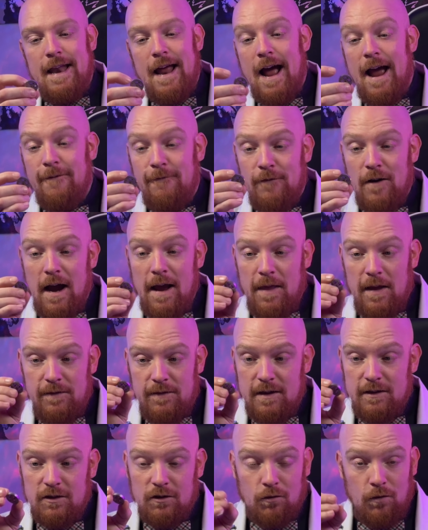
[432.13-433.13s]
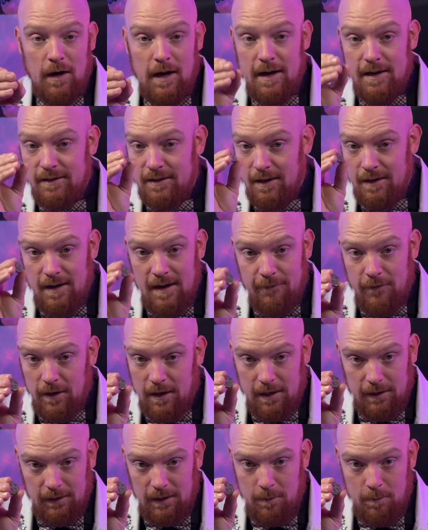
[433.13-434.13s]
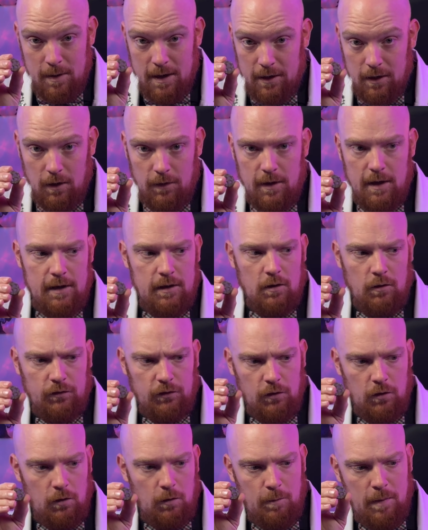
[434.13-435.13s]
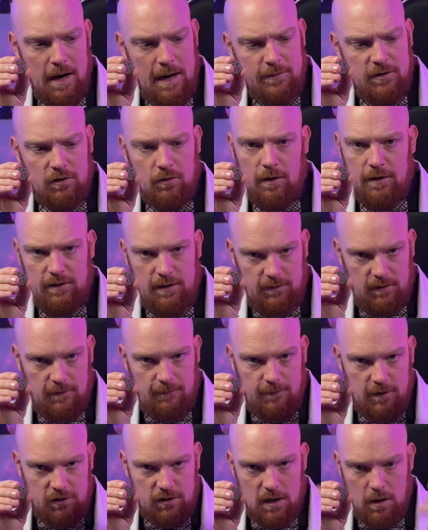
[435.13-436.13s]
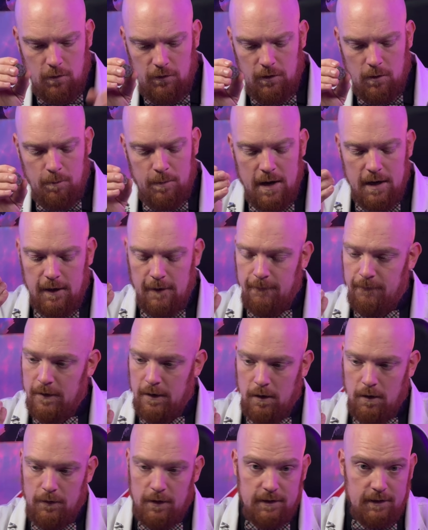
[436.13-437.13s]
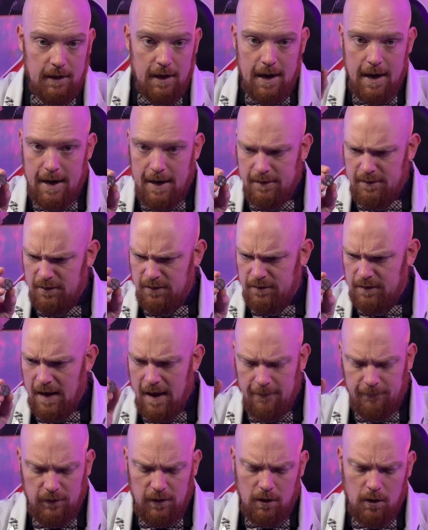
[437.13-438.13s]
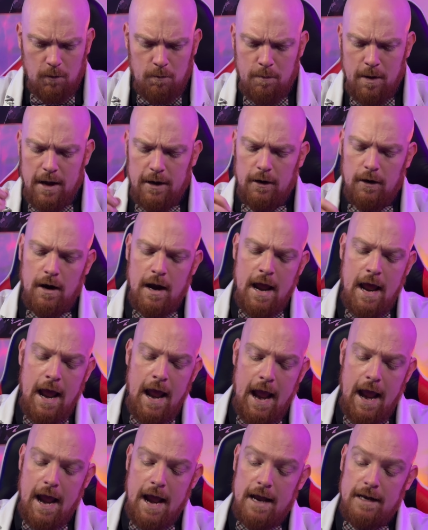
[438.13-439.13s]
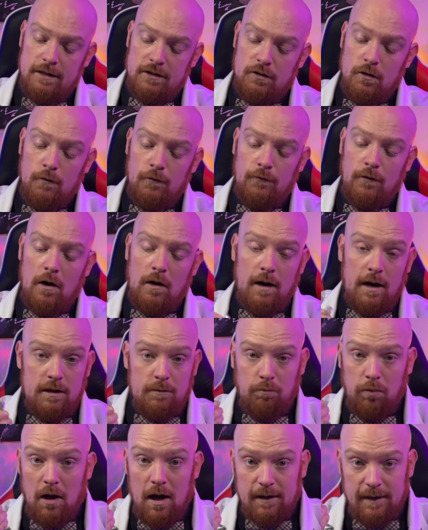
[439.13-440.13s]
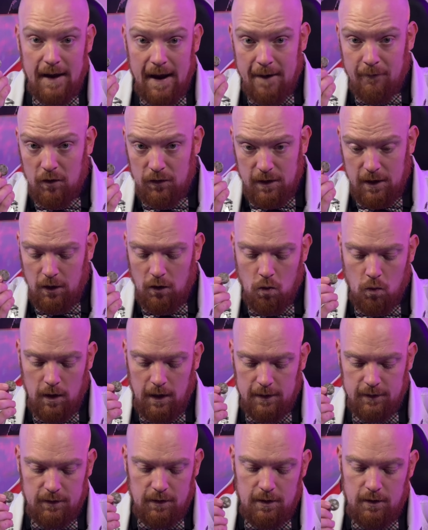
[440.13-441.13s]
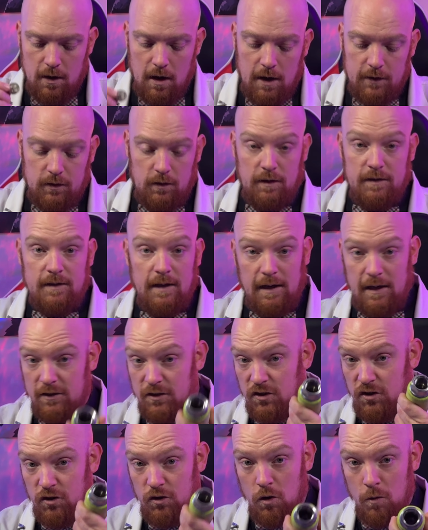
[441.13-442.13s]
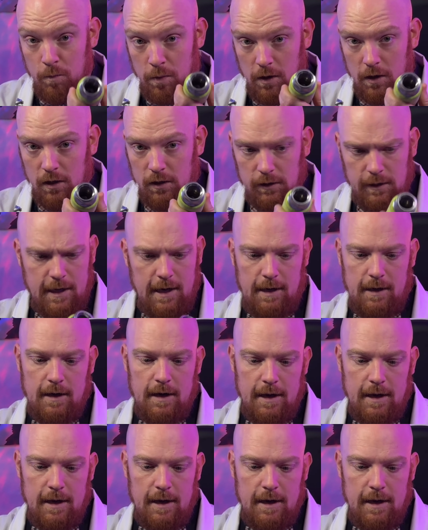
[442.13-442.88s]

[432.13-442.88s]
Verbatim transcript: I find that this screen is significantly better than those little pipe screens you get to fish out with your pinky finger. This guy is just heftier, better, and so far has blocked everything going into the nozzle. This thing is super clean.